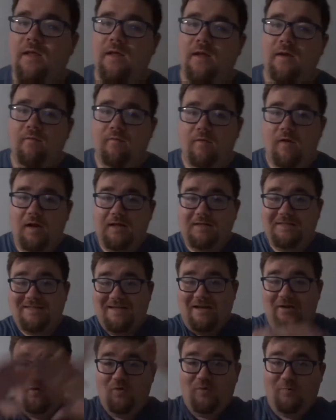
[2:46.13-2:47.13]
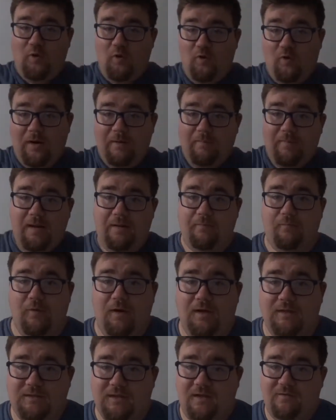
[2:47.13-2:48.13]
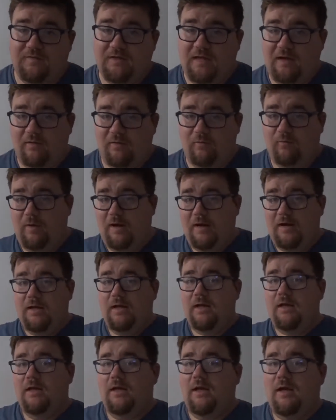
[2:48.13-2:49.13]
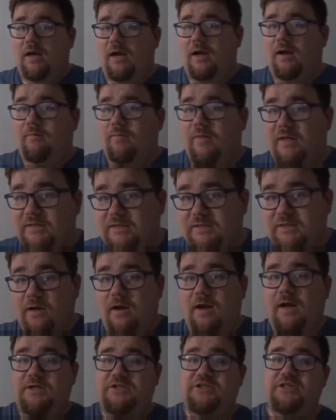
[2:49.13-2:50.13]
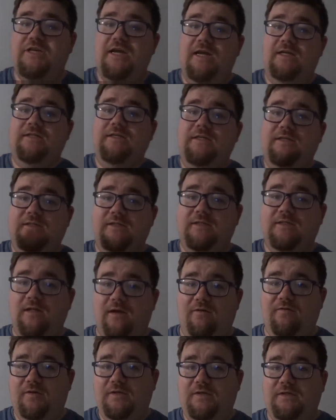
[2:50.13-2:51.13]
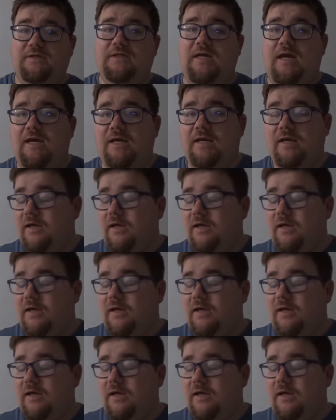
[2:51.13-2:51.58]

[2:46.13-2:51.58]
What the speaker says: Right, so now all the boring paperwork stuff's out of the way. Let's start actually getting into stuff I take.